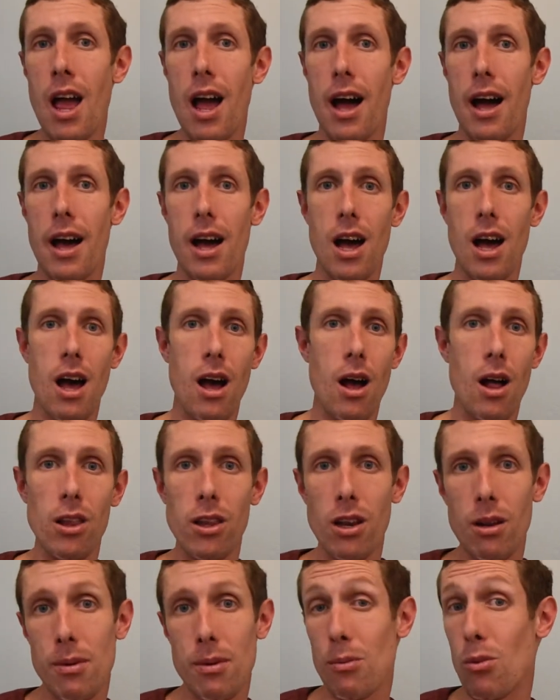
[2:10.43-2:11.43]
A
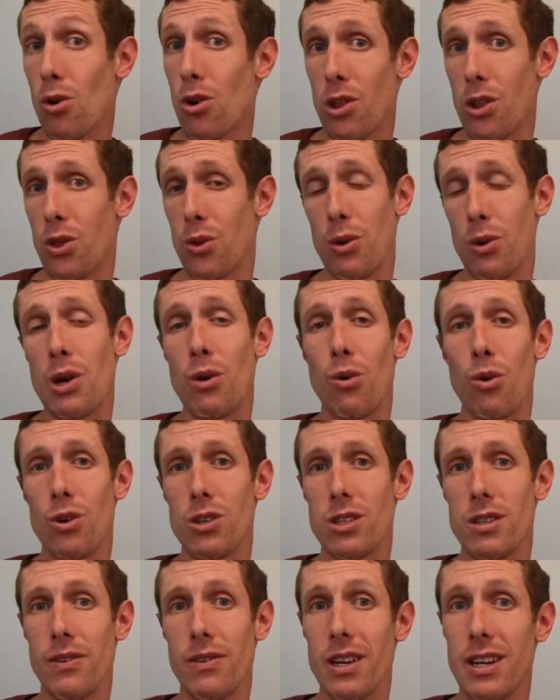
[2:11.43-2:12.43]
little bit more than
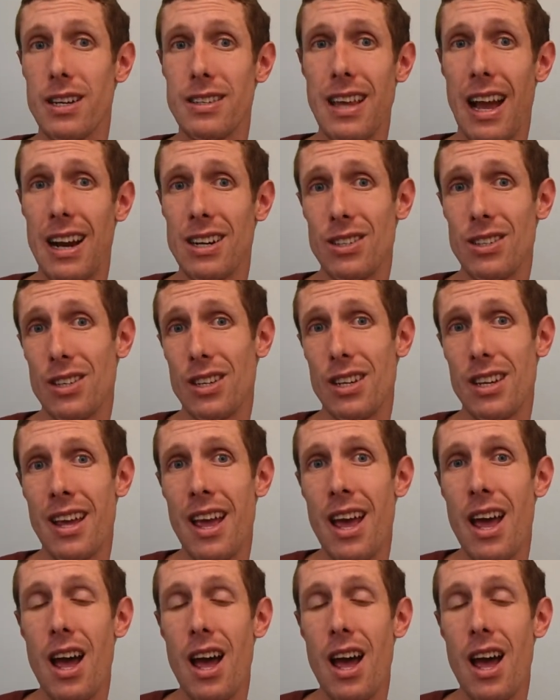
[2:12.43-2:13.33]
3/4 of it is actually